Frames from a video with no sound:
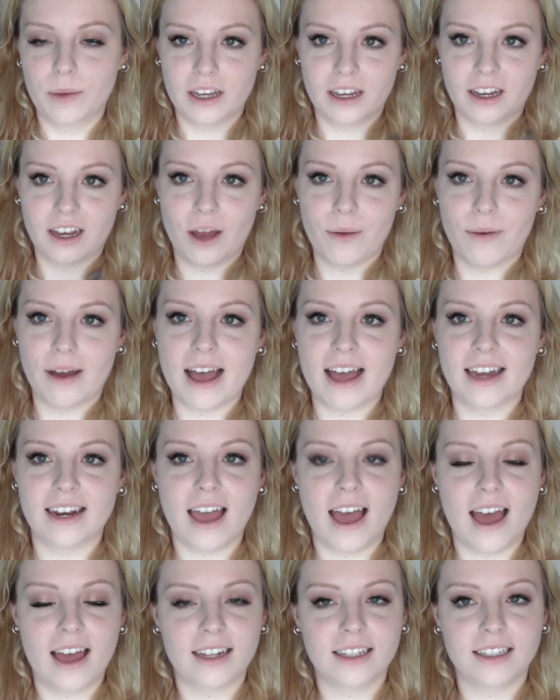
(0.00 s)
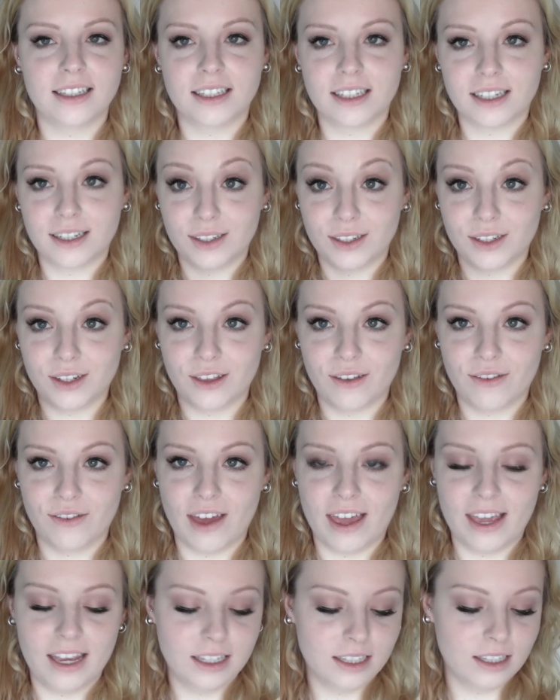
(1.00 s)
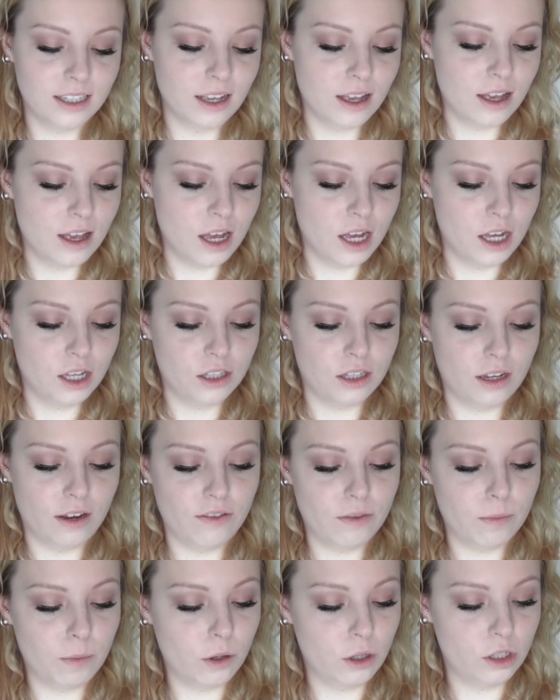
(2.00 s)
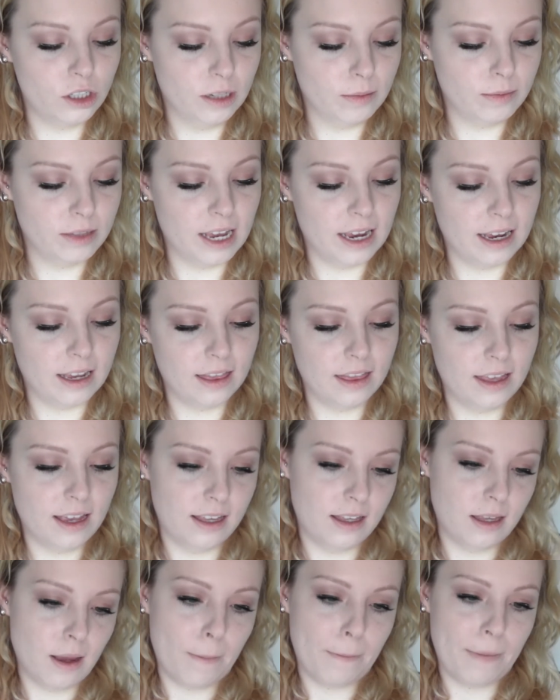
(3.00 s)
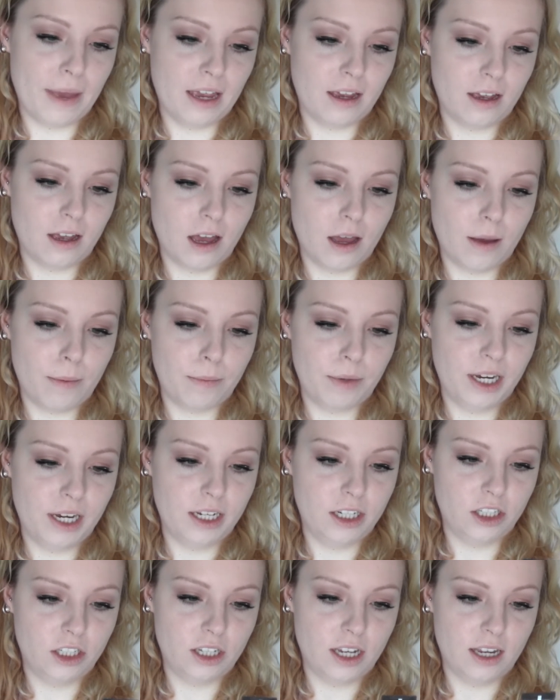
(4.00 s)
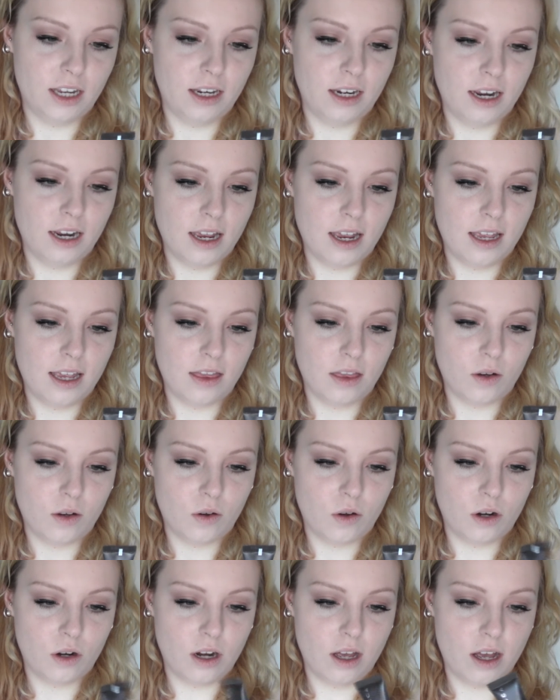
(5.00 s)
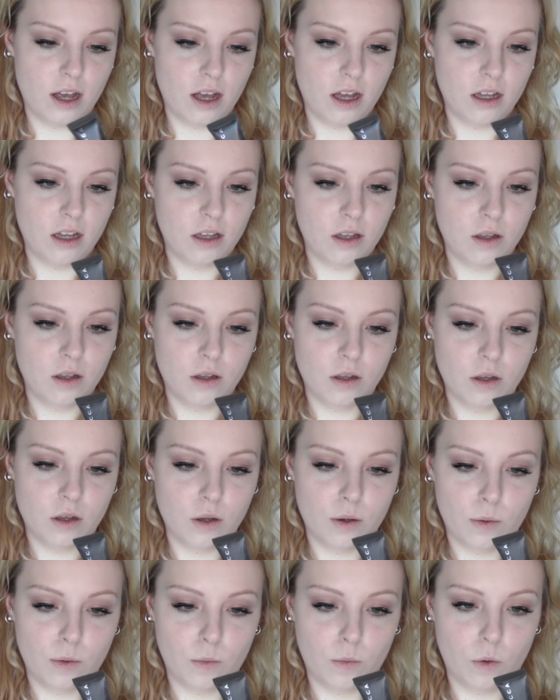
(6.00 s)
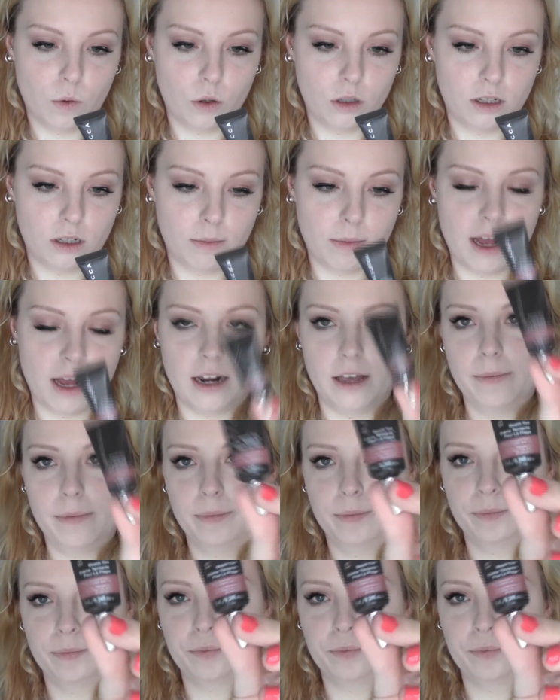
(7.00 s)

we can go ahead and do the face. So for blush, I'm taking this BECCA Beach Tint in the colour Watermelon,